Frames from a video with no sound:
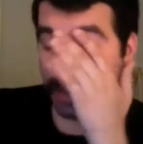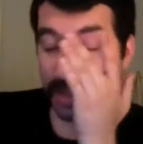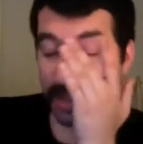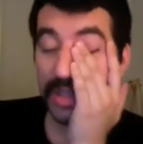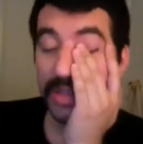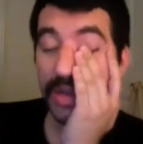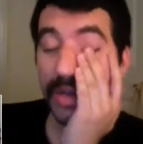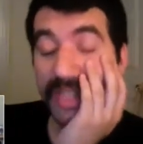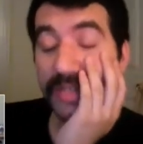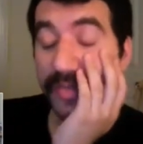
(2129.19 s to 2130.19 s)
is is a
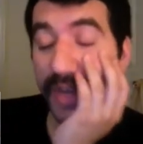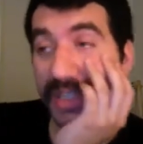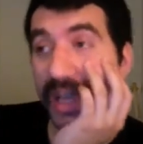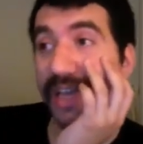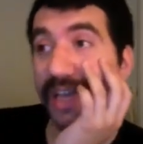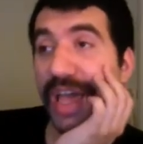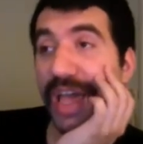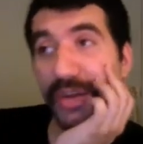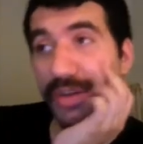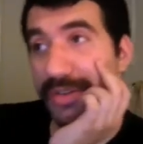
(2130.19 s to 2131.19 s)
piece of advice I give to
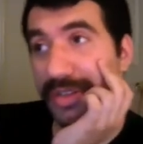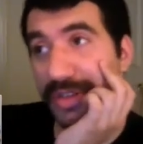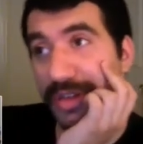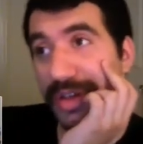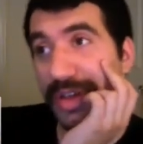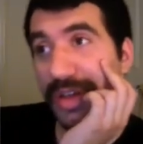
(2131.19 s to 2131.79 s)
editors